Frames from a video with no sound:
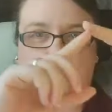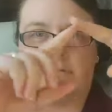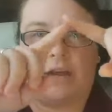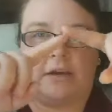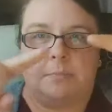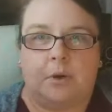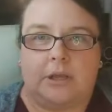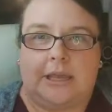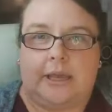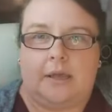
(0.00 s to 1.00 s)
round the
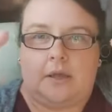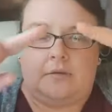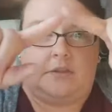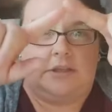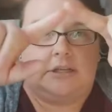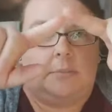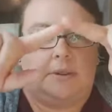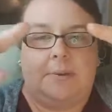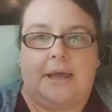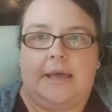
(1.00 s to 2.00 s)
bucket of the top of
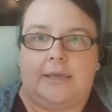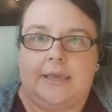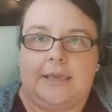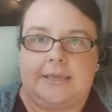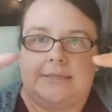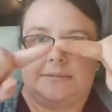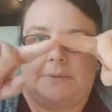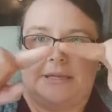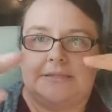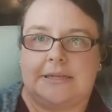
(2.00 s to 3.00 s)
the bag is
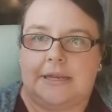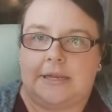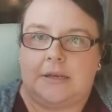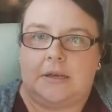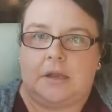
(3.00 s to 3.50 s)
basically